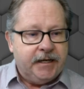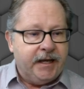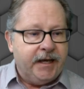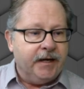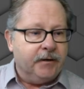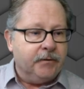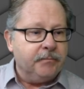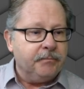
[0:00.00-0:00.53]

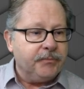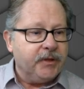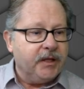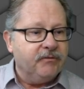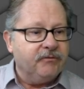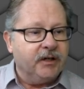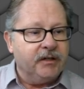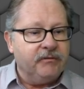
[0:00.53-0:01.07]
Now,
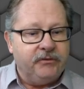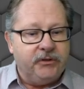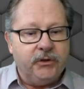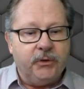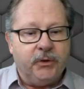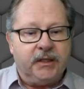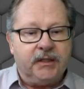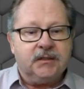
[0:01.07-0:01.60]
if I
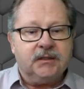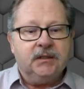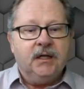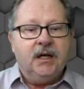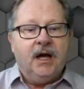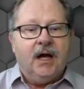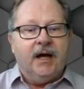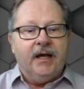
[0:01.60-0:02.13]
view it,
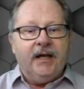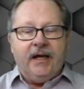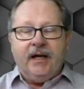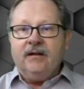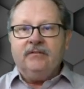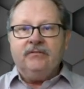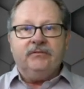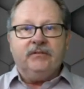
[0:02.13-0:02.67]
I
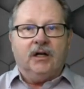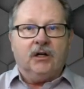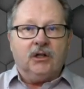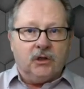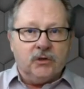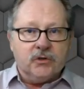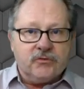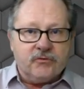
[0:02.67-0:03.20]
have a
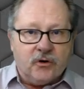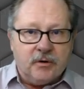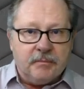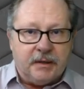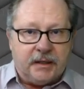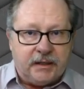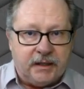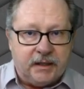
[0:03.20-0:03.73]
closed form
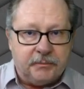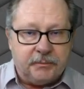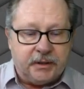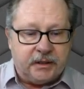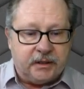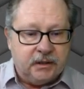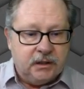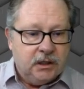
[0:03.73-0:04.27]
button up
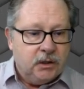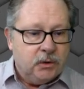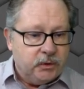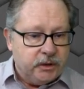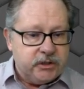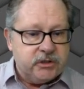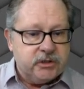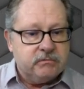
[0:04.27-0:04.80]
there,
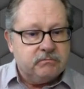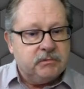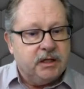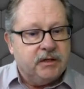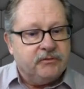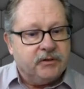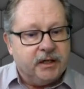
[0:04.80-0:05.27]
which if